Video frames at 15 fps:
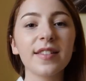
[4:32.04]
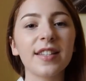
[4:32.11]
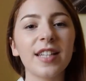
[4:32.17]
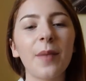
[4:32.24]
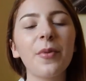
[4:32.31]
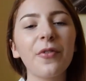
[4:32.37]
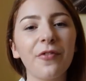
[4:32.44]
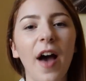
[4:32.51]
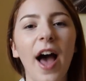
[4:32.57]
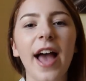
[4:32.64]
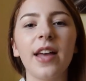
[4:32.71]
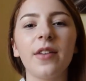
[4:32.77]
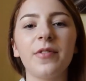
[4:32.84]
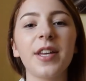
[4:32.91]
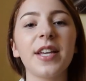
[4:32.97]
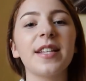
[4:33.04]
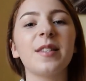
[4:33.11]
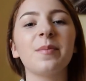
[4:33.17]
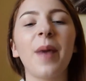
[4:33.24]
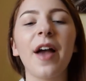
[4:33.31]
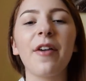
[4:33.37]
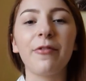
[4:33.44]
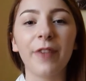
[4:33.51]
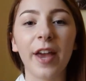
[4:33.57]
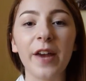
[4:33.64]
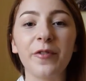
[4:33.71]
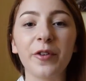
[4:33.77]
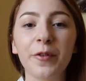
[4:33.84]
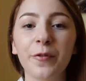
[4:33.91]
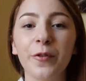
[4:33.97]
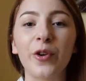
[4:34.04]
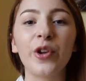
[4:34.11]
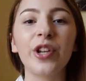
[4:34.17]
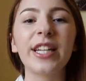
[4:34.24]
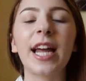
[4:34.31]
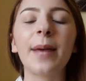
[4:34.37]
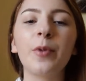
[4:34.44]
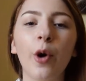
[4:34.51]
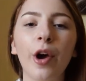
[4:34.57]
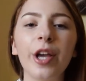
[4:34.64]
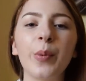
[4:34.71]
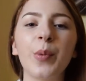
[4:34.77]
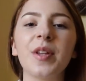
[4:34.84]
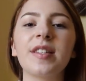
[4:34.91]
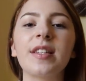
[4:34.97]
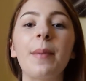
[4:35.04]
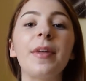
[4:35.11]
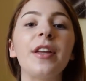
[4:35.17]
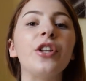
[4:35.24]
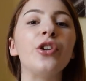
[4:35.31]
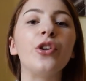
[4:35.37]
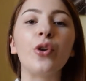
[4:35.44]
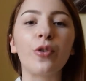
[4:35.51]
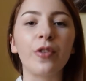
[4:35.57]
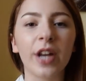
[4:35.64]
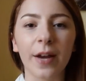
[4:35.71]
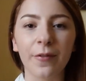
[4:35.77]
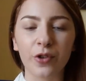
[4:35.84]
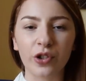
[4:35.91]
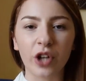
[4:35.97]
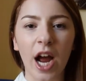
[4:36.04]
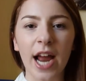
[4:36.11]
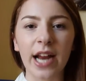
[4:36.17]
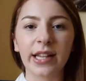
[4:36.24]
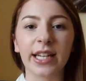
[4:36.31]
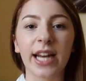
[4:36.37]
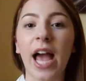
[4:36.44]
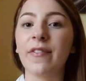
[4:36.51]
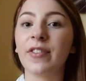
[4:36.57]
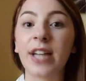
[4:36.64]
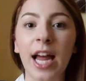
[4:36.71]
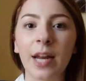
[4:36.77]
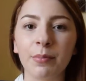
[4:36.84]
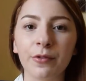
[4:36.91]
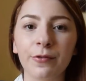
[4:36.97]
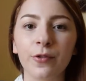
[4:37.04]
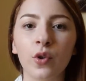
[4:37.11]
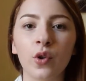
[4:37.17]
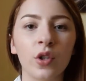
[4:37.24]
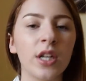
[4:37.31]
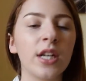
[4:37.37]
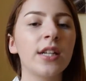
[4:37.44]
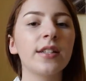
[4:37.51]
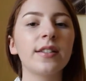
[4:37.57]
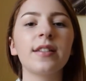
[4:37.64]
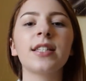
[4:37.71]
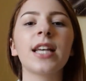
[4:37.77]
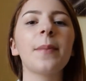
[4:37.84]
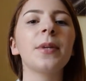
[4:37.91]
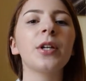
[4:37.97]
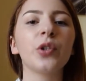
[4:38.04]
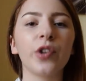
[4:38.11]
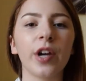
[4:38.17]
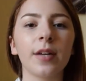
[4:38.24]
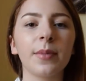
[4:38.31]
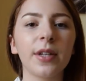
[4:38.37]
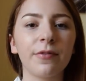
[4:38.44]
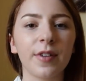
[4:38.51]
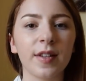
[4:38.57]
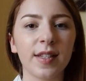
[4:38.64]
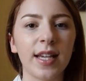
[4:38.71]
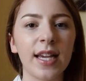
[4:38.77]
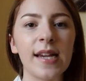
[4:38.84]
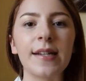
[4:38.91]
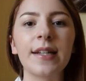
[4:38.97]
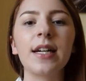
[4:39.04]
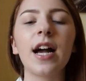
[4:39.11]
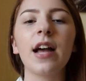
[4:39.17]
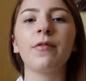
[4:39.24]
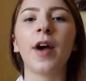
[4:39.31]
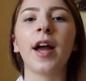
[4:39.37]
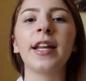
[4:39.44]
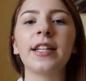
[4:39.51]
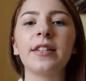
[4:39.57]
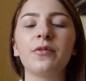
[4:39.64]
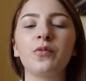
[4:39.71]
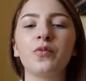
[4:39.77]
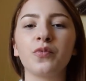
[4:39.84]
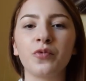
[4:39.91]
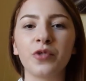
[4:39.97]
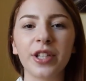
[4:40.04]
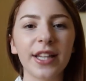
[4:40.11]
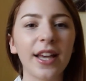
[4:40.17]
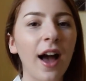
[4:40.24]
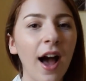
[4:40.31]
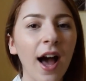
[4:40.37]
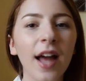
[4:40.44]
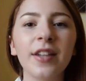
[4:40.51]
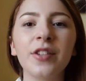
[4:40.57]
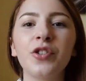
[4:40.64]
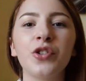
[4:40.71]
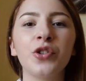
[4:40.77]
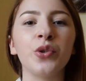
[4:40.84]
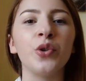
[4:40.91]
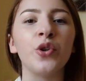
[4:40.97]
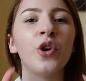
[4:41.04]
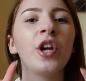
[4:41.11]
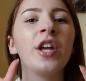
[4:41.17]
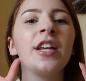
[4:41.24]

number five is my favourite food and I'm going with something new that I've tried that I haven't had before. Since I'm an incredibly fussy eater, I find it really hard to